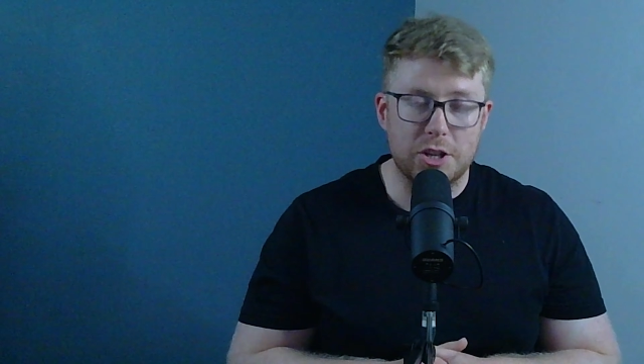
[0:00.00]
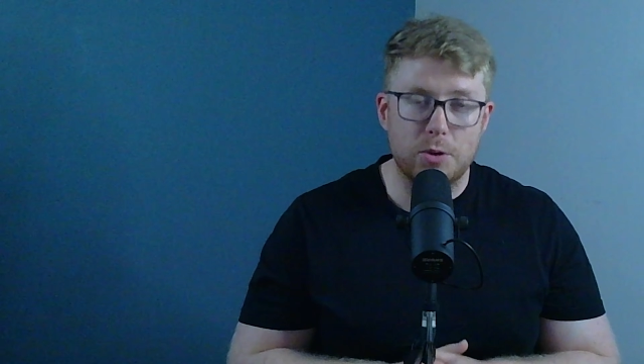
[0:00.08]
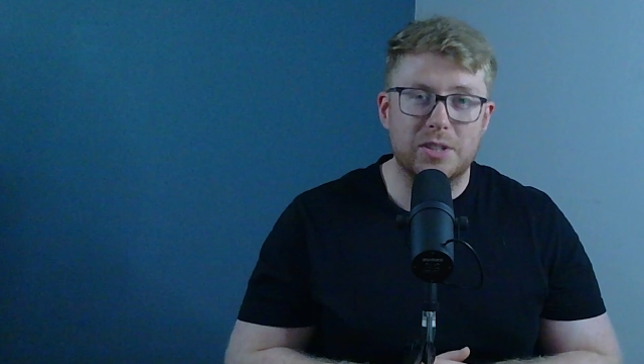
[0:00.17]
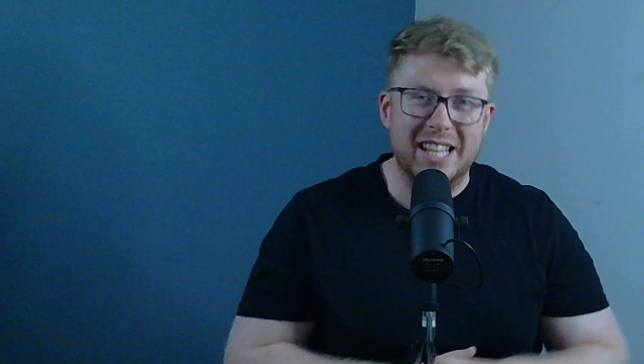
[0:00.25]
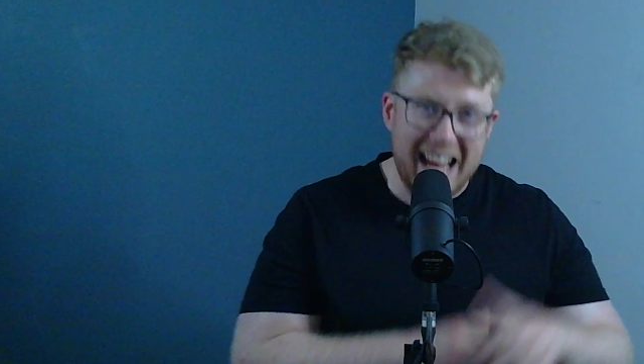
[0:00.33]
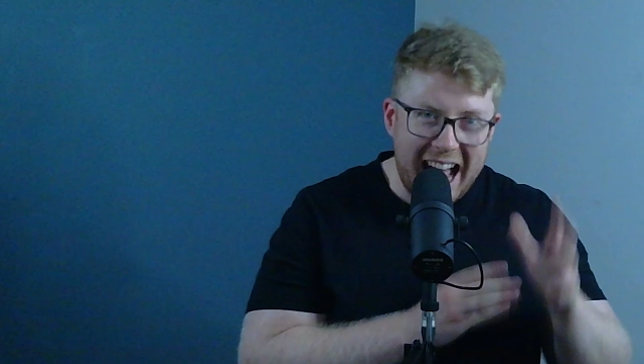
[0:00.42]

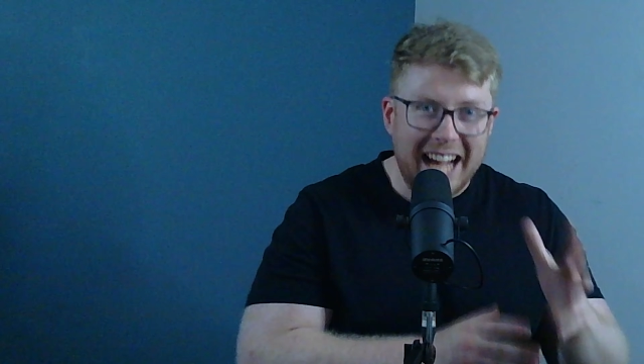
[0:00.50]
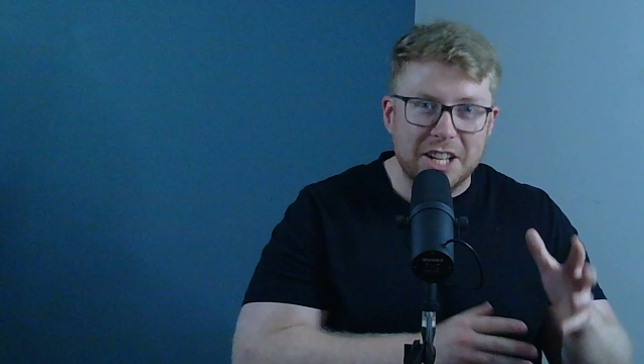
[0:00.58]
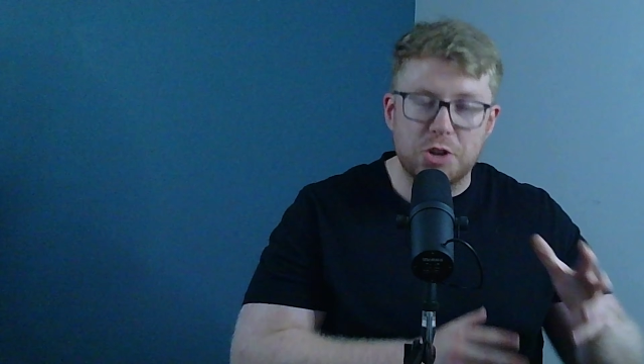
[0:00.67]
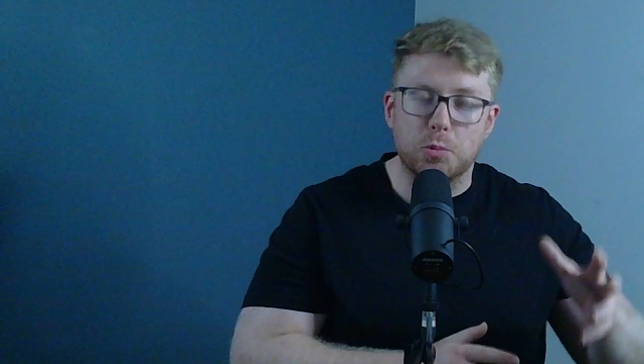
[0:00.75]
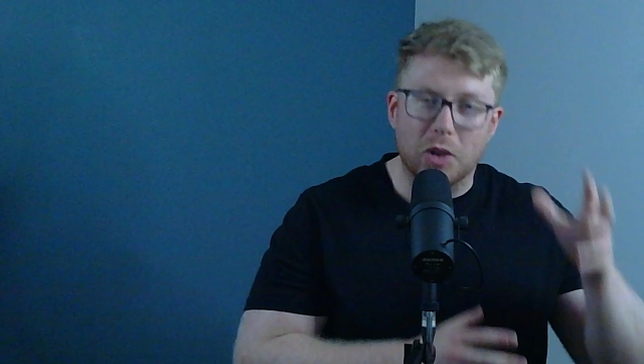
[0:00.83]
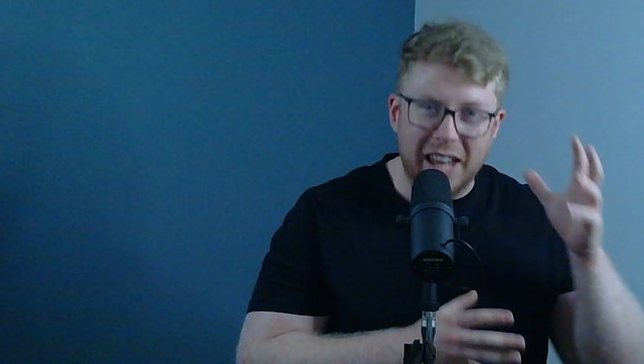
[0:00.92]
used an
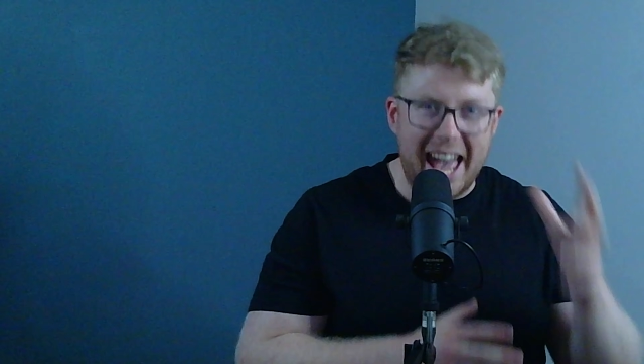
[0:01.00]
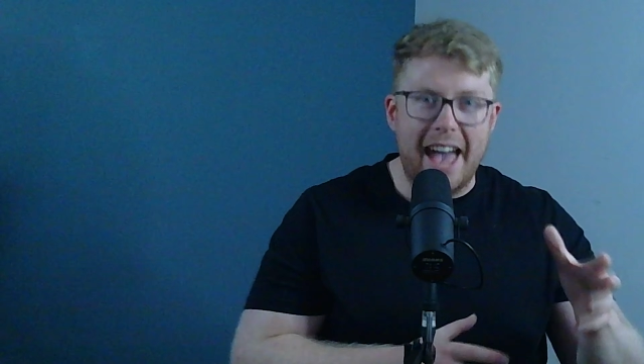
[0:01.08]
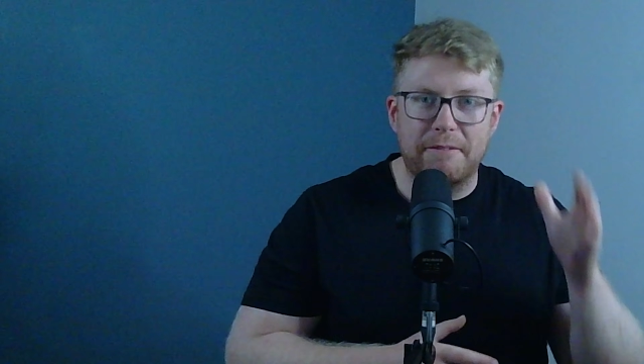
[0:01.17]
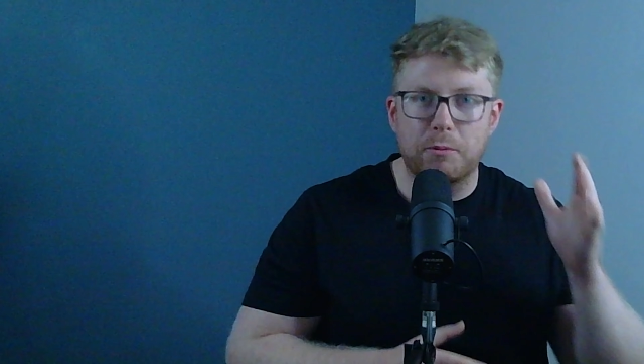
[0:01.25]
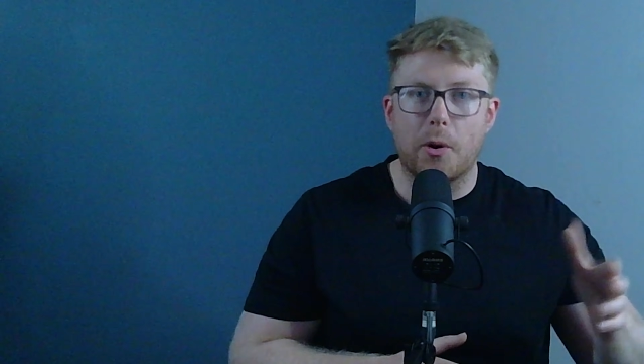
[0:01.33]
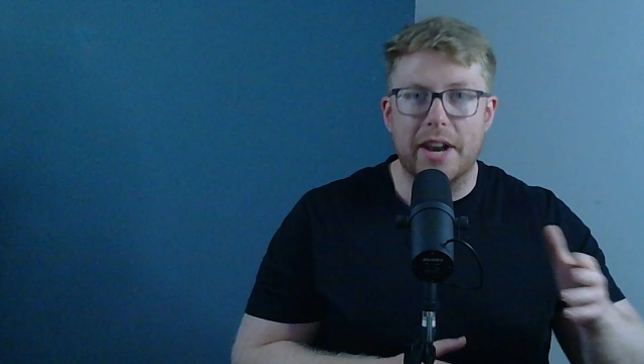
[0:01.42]
actual
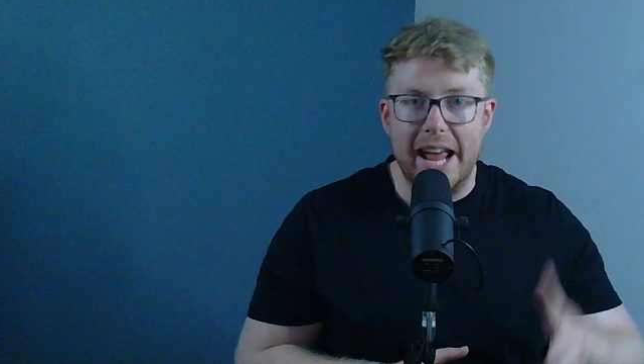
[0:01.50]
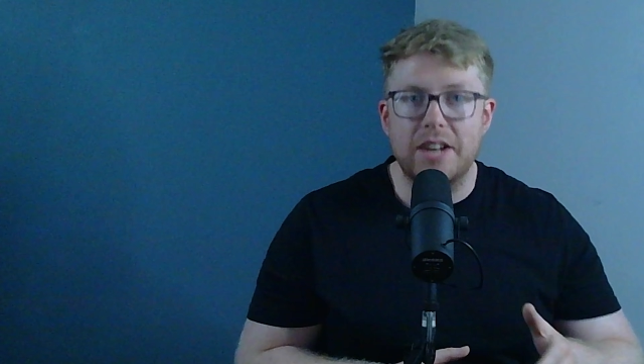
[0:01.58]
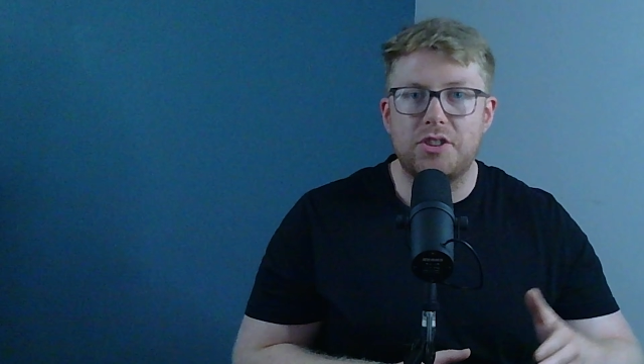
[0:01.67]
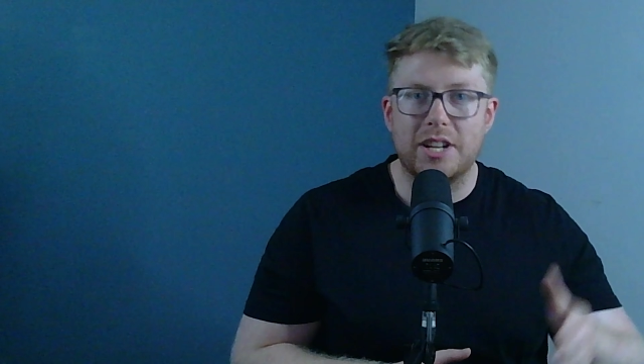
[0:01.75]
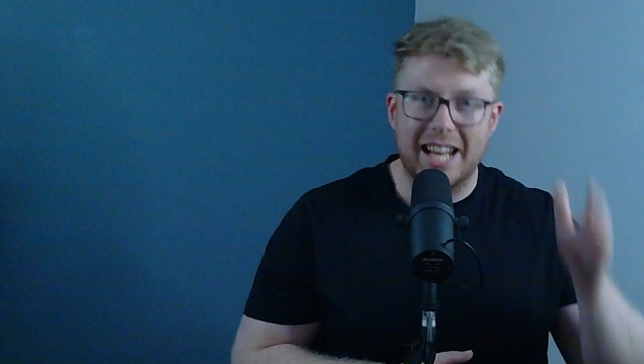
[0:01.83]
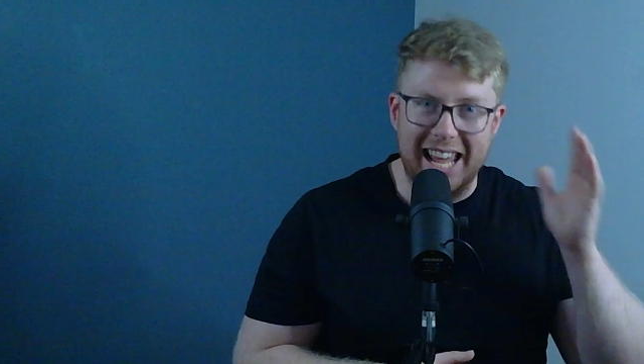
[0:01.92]
F1 engine